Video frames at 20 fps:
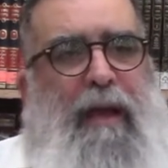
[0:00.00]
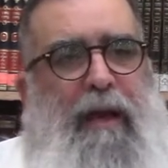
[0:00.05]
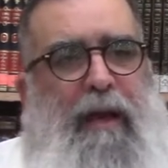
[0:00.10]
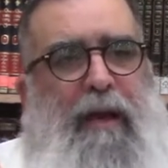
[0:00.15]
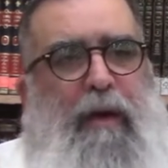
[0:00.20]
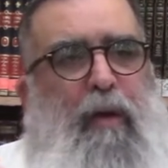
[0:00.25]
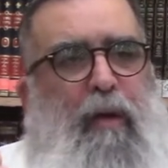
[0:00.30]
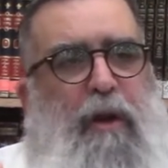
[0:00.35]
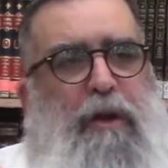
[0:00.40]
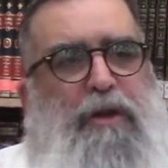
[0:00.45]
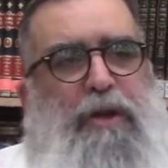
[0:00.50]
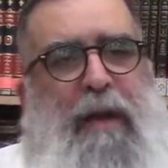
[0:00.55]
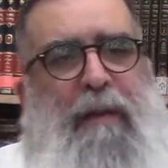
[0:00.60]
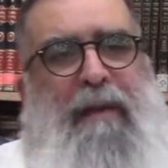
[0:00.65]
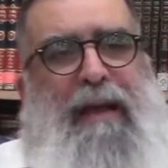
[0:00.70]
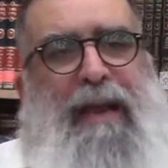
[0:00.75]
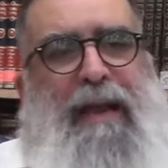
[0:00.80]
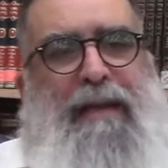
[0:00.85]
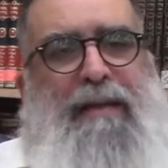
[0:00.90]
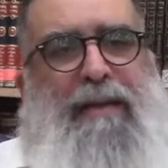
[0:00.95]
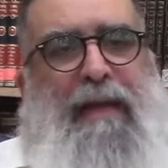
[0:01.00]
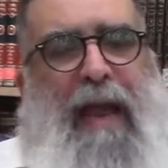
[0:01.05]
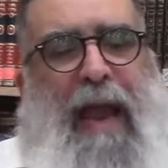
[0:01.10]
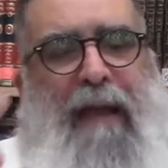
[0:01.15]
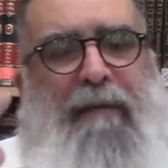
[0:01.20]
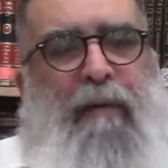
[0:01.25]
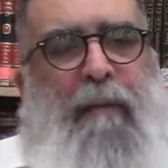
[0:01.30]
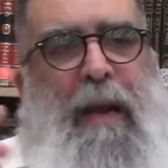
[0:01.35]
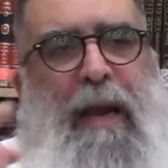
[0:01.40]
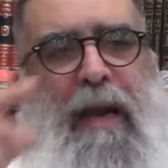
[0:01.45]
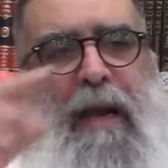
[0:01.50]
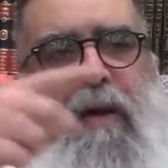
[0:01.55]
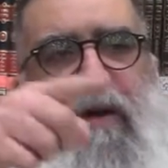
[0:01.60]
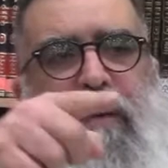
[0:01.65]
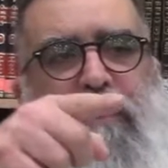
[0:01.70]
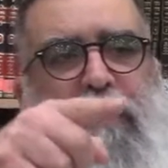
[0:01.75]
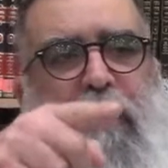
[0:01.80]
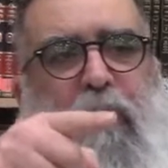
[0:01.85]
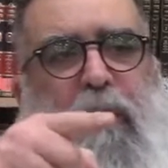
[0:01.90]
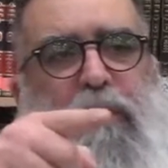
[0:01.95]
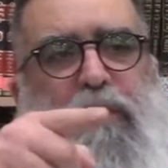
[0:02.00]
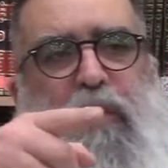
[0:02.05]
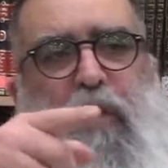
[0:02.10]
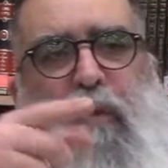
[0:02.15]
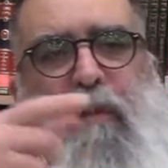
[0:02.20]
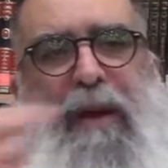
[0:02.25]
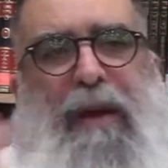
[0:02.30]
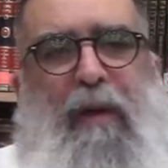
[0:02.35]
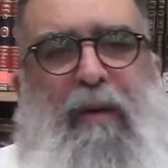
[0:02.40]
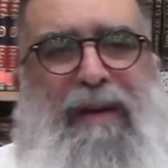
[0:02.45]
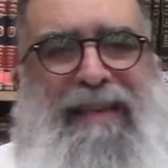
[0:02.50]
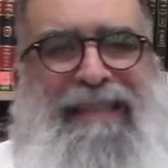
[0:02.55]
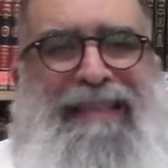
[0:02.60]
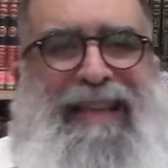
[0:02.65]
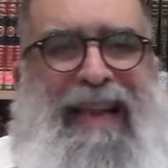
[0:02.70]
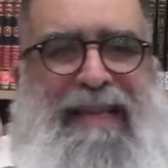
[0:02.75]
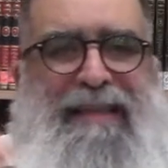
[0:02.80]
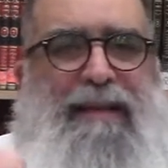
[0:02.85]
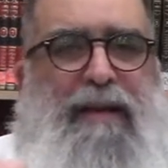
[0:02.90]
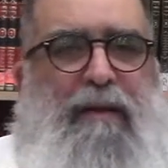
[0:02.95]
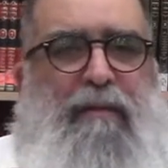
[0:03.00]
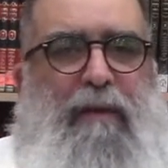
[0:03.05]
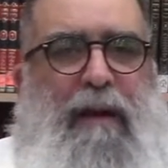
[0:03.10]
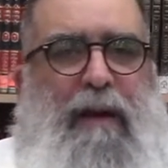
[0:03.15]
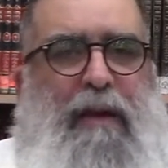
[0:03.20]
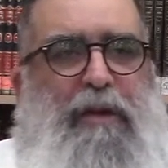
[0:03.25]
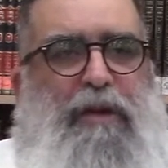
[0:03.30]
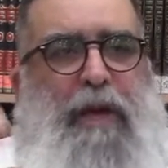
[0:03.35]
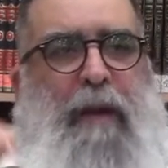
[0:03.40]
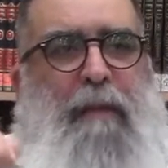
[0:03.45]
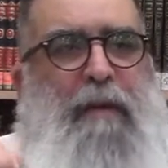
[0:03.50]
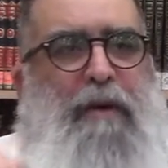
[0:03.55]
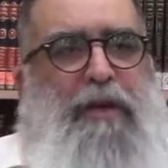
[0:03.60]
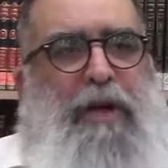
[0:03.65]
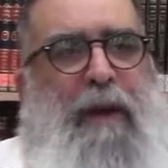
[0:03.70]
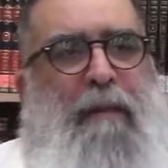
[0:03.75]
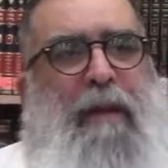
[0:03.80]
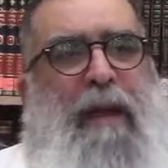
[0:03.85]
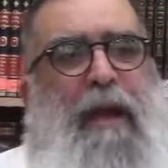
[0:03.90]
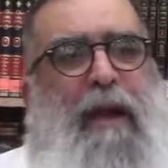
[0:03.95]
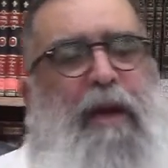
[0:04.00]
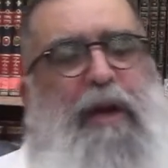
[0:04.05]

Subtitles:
Chilul Hashem is, everybody knows you're a Jew, but you are desecrating Shem Hashem,